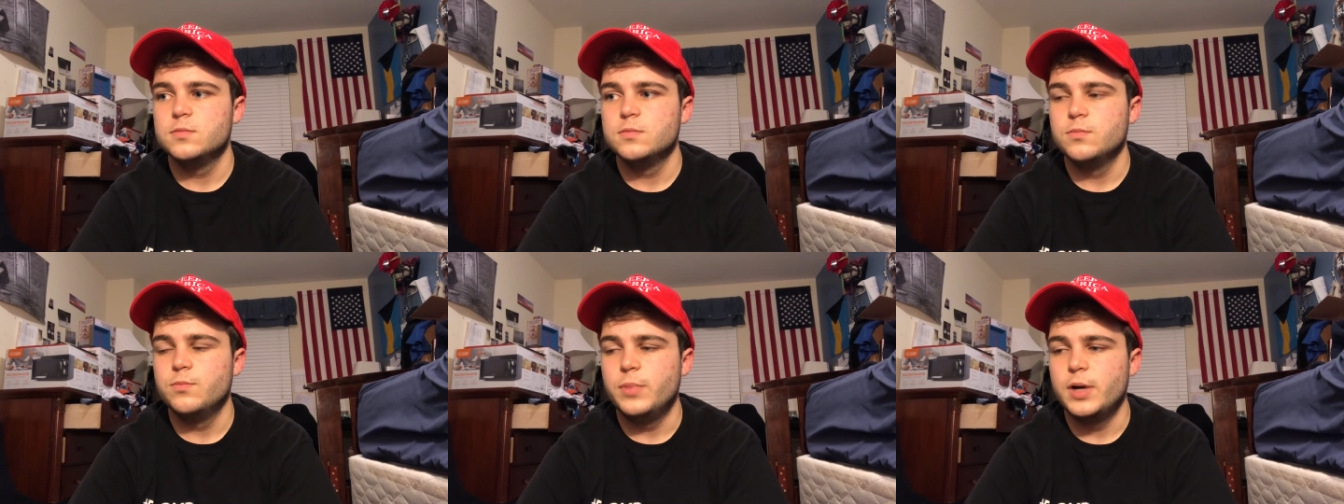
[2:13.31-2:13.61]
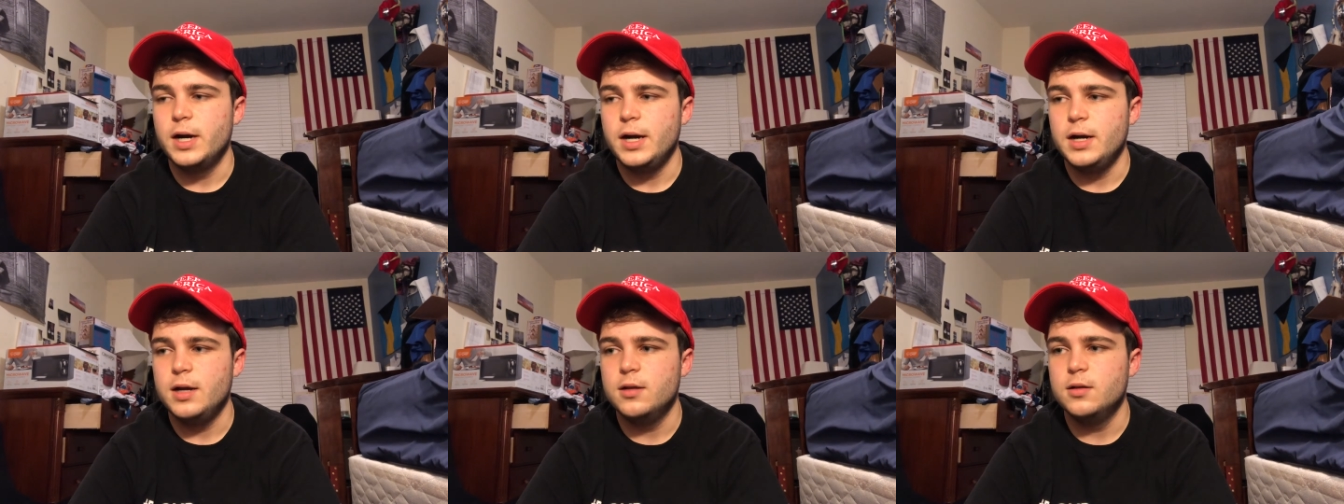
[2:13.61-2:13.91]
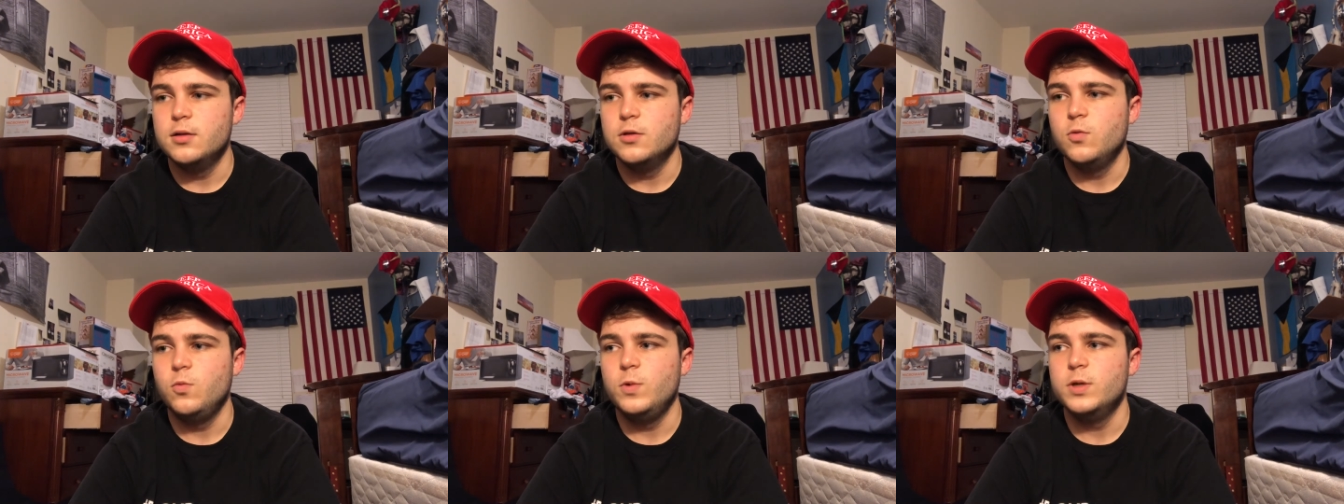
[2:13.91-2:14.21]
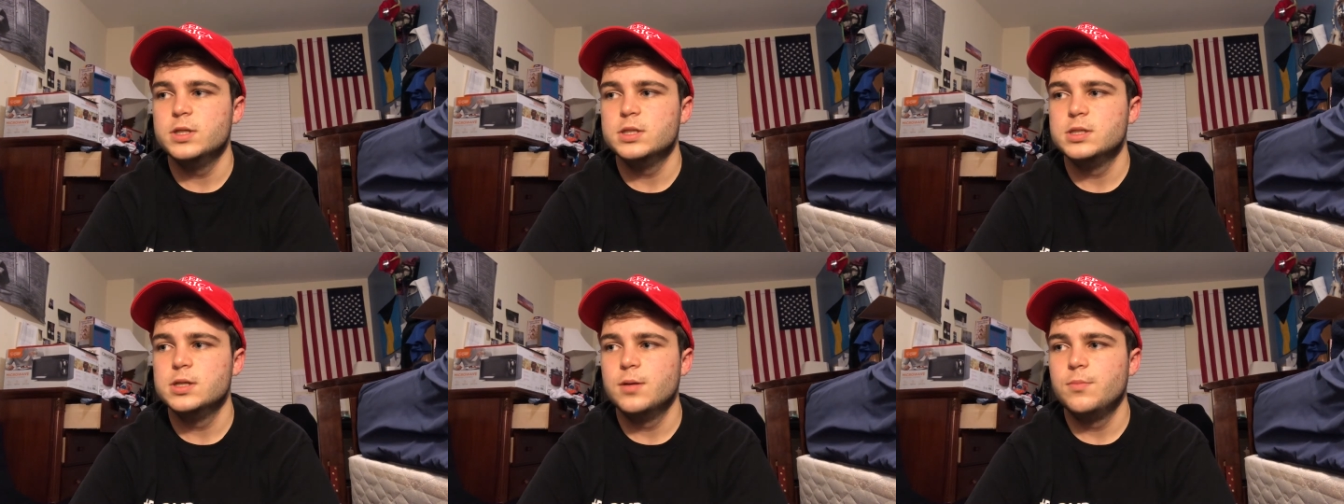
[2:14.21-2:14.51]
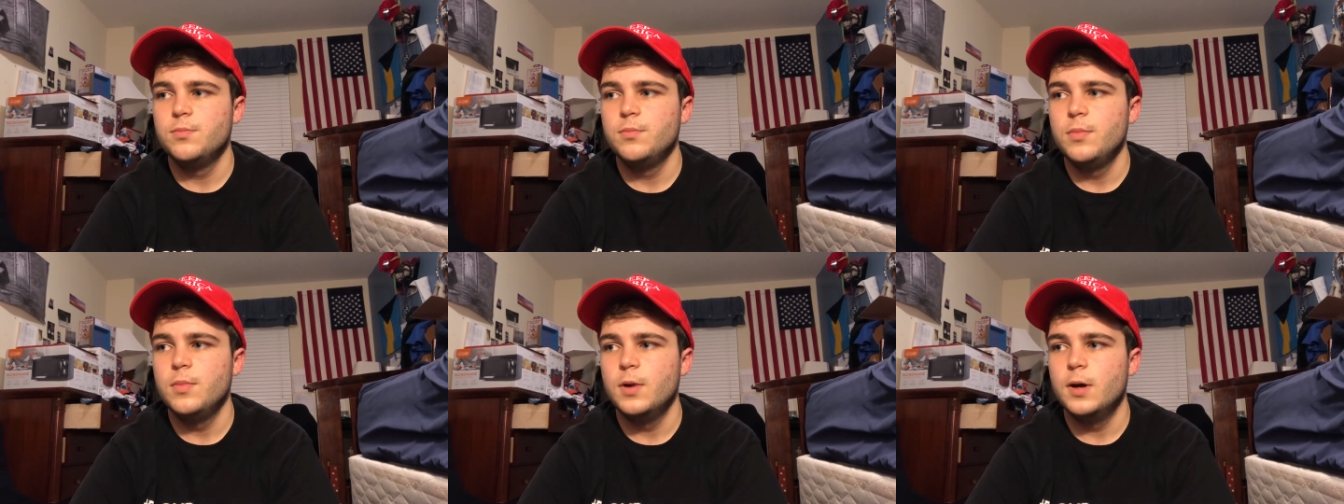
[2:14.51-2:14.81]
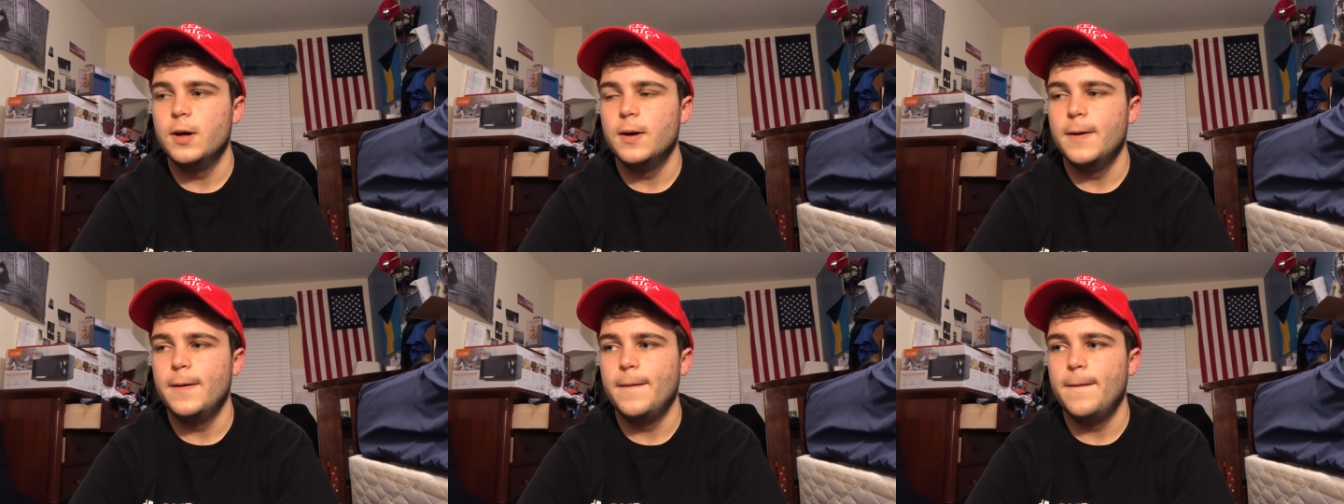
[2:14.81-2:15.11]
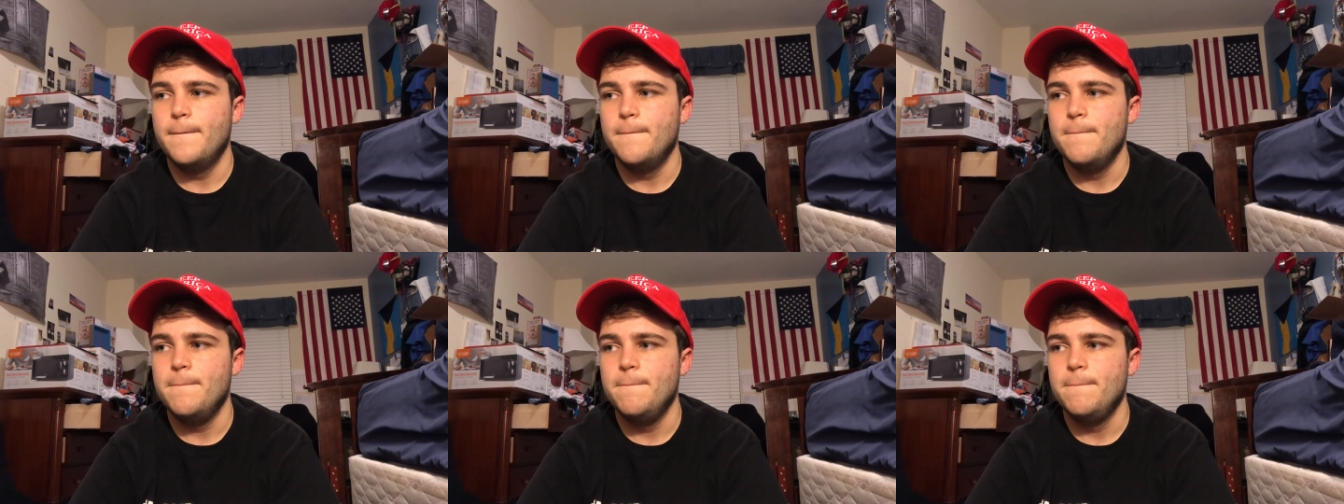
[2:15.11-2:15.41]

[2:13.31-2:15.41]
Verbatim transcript: Biden the wisdom um,